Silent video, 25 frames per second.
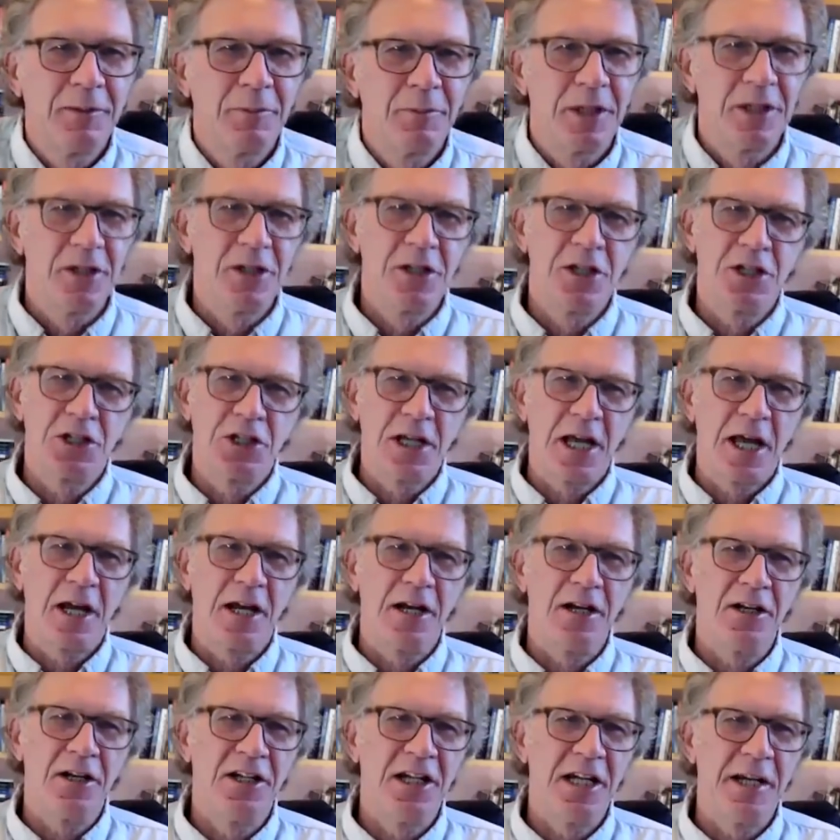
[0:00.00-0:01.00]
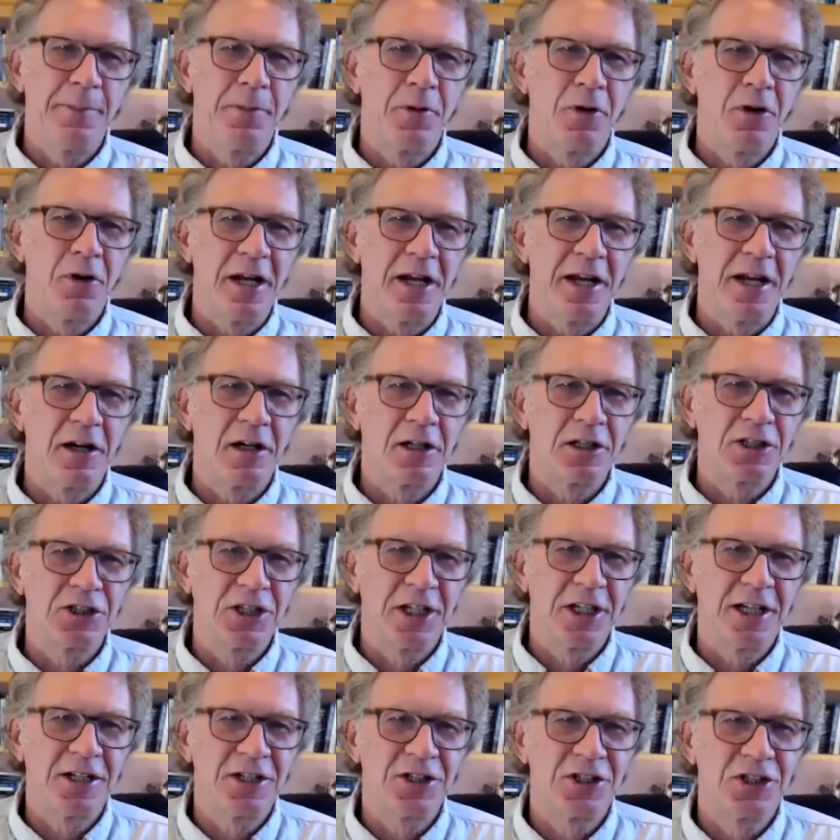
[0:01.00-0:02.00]
but you just had a deeper inner
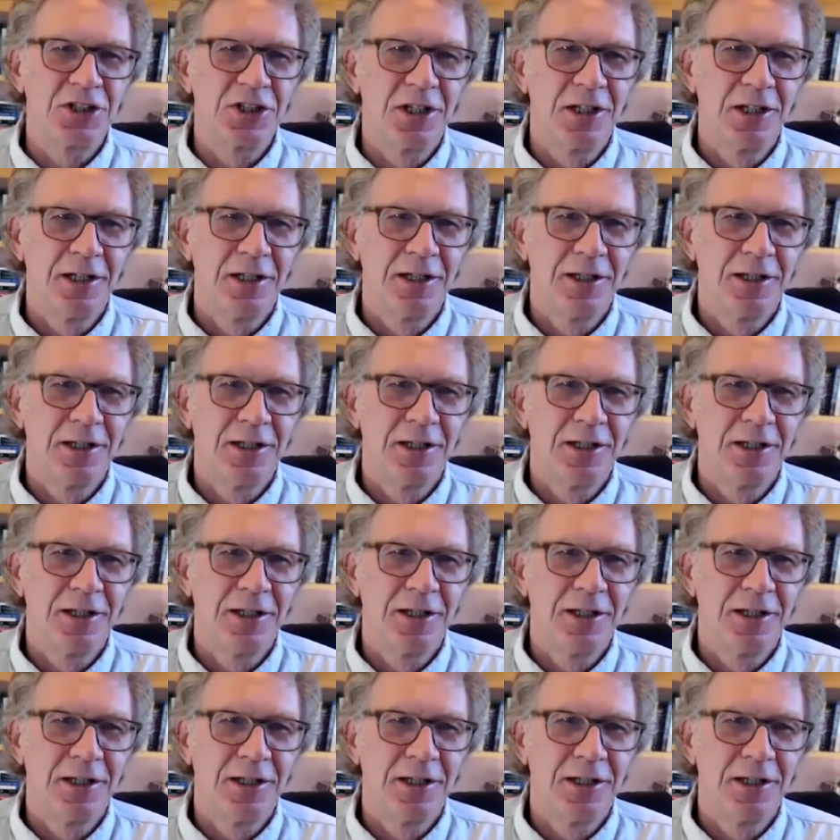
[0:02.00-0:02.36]
sense